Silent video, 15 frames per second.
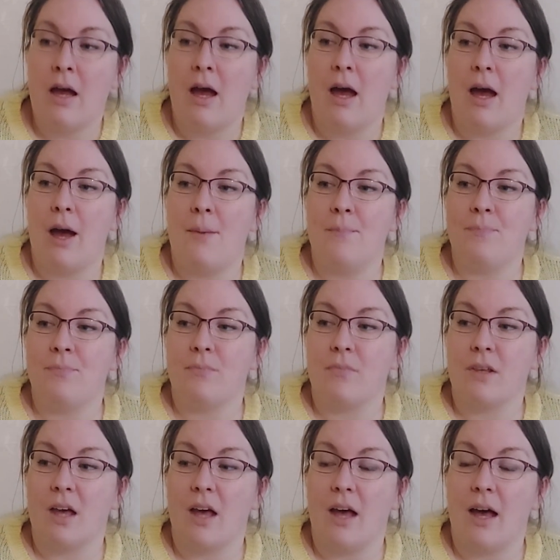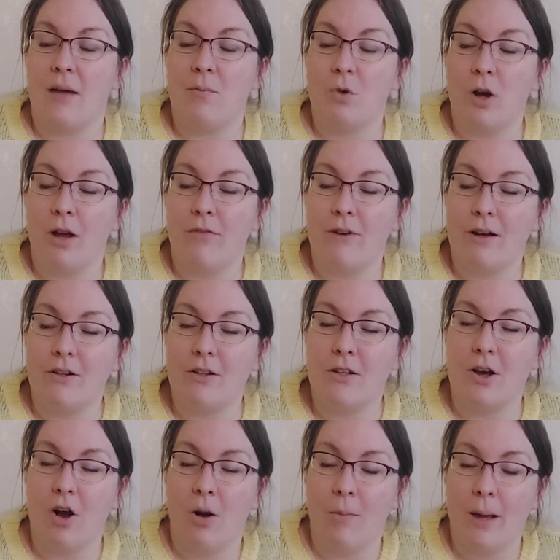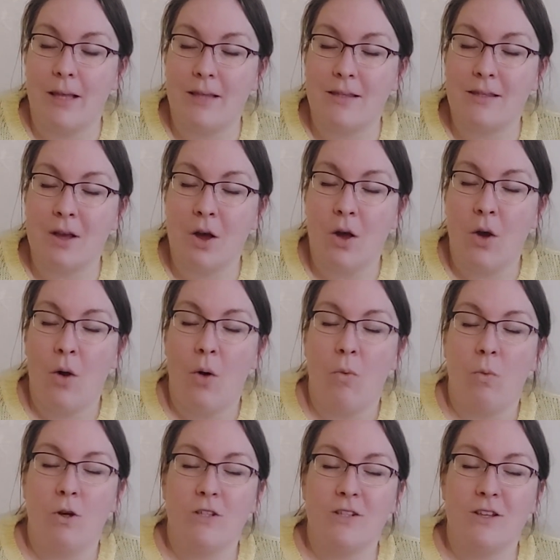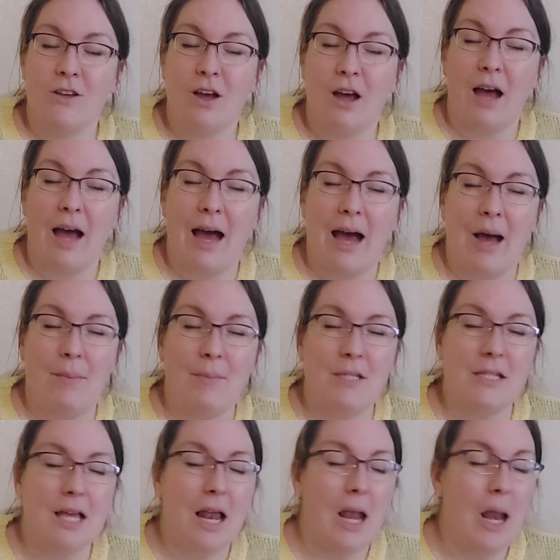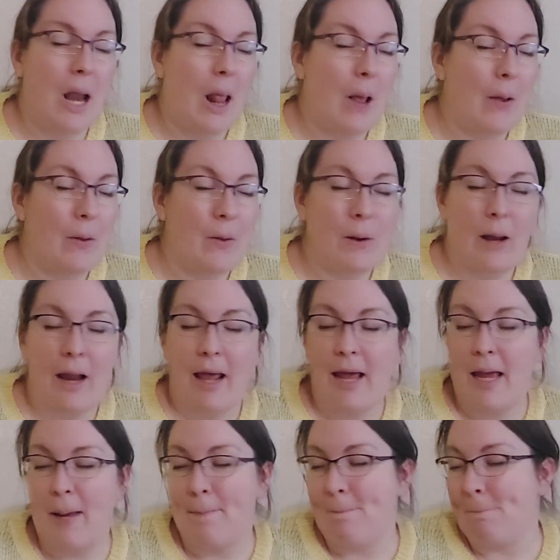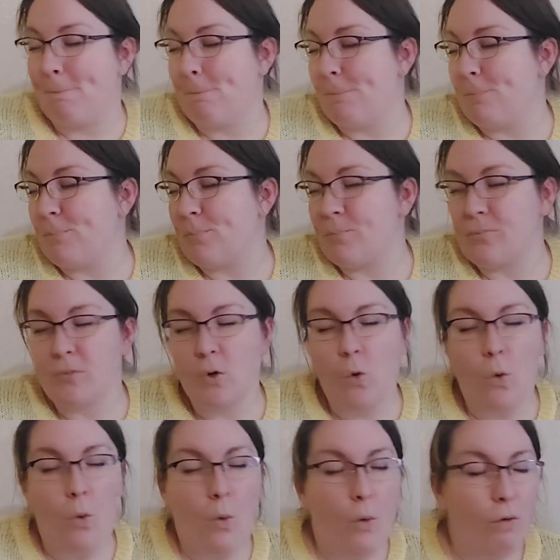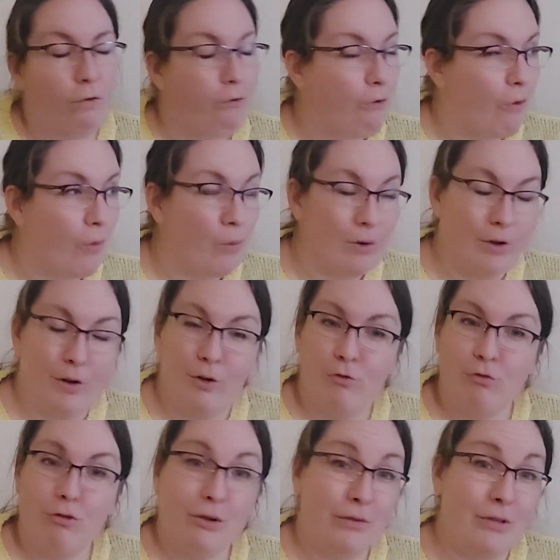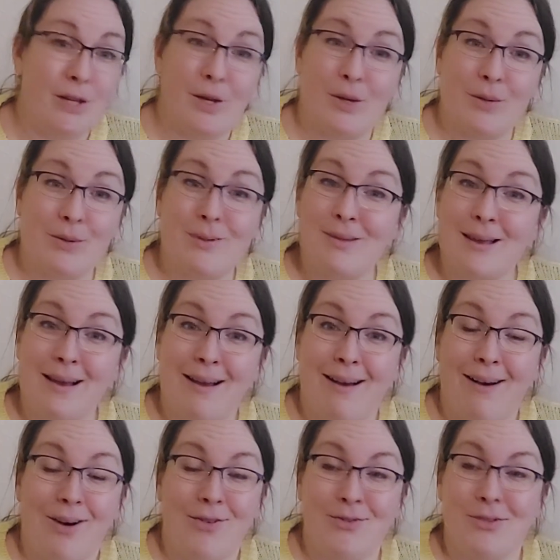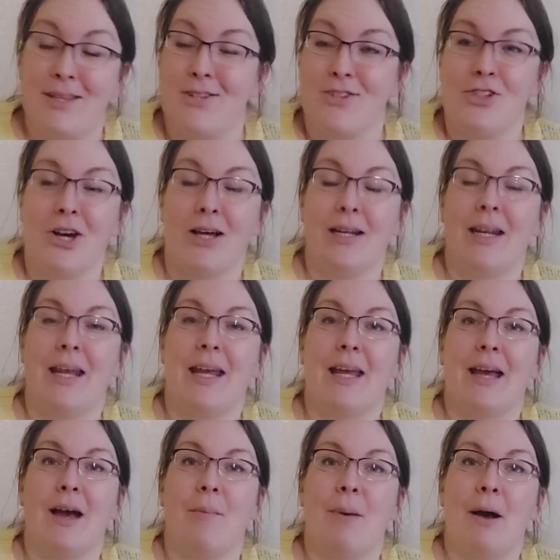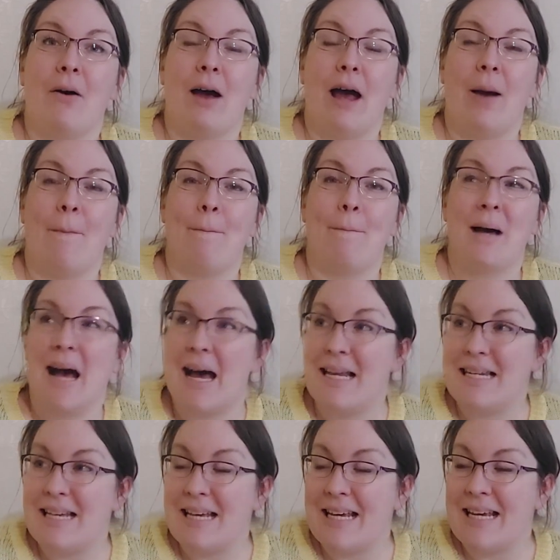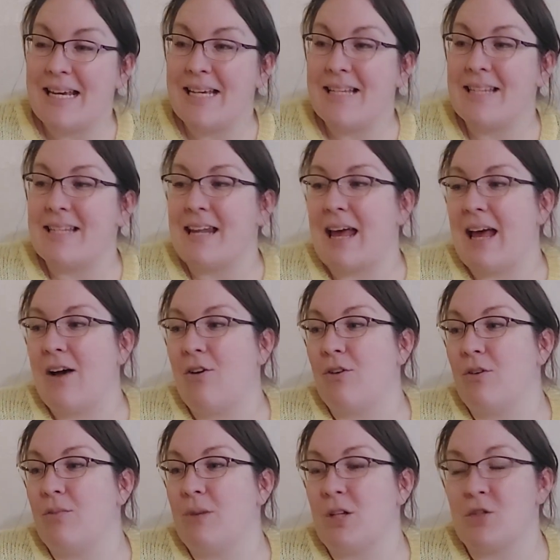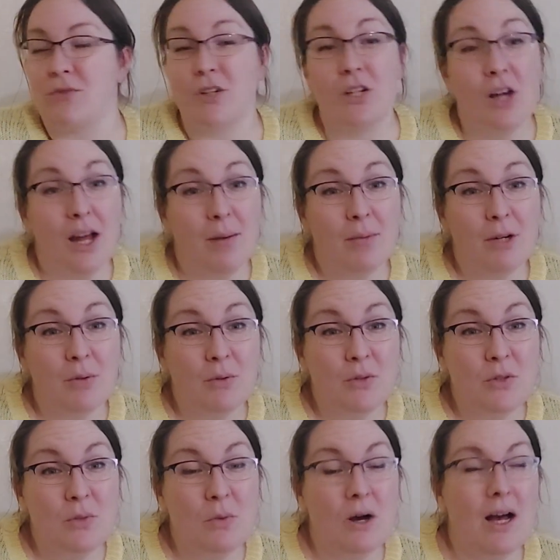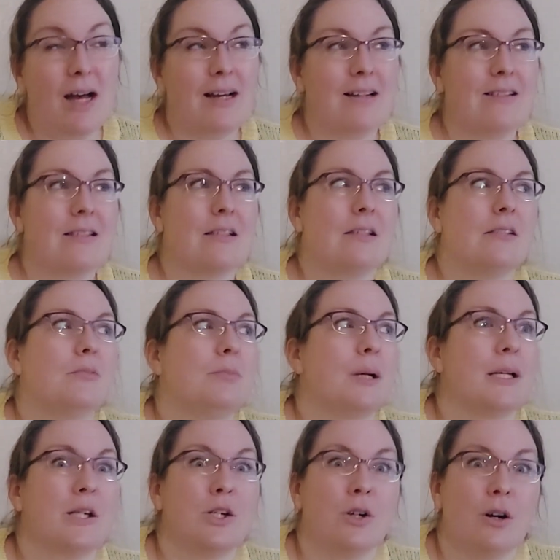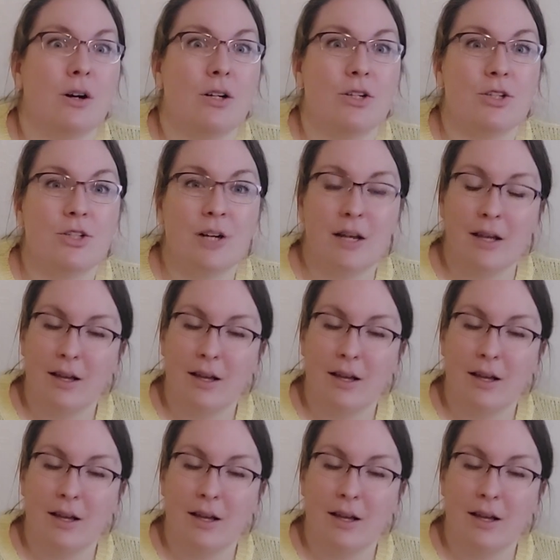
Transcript: And what I found in the comments was absolutely awful reviews of this chutney about how bad it is and how much of a nightmare it was to work. I was like, oh my gosh.